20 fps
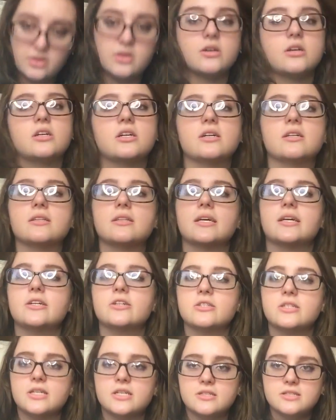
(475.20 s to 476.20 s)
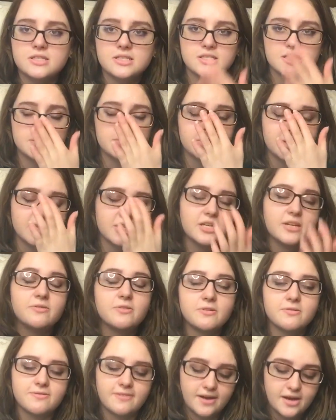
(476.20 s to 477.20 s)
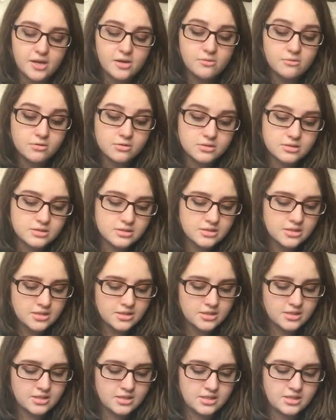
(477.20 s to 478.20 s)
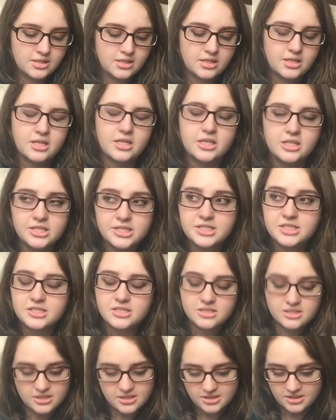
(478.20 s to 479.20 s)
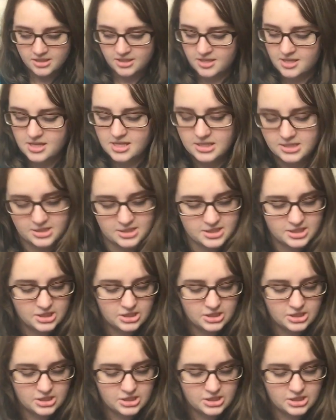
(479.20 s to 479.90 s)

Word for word: the layer necklaces, but I can never find one here that's